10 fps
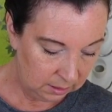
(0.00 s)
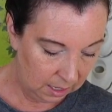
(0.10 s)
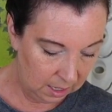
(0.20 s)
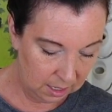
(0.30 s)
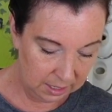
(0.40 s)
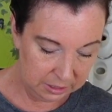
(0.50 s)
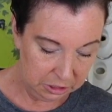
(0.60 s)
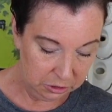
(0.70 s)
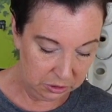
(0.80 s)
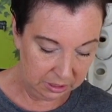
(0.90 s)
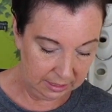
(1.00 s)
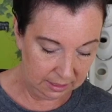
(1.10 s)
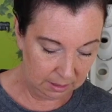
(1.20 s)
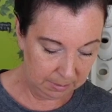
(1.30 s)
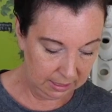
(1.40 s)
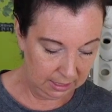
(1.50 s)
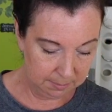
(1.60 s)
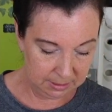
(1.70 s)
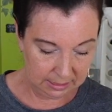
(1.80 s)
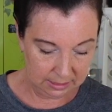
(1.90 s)
I usually get them on
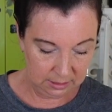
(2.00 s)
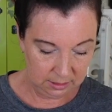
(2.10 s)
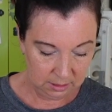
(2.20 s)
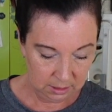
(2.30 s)
Amazon.